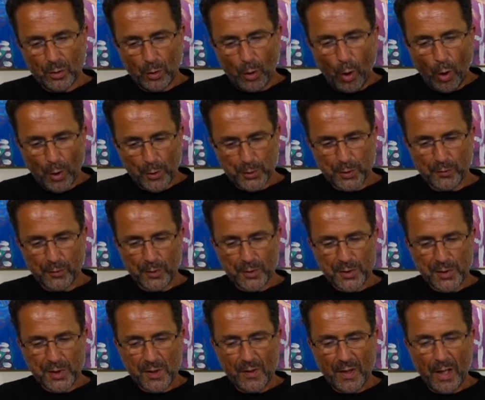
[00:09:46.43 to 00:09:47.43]

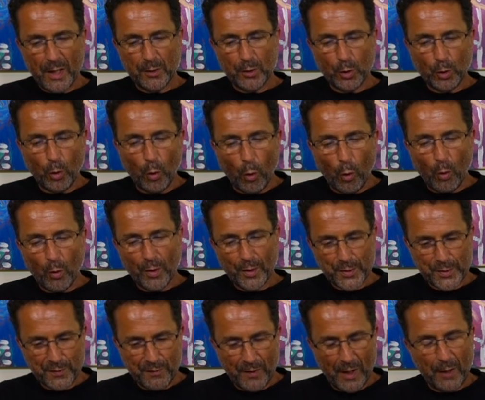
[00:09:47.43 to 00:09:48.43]
controversy that Nicole
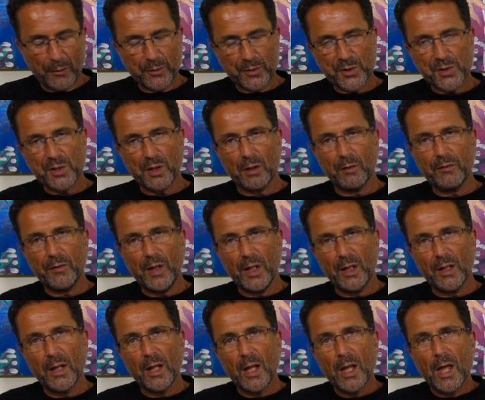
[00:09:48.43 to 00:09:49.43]
has found herself
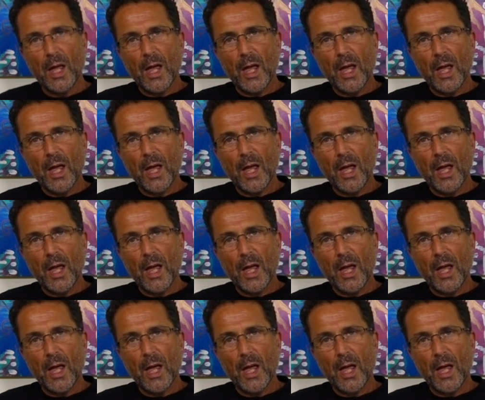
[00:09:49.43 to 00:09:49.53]
in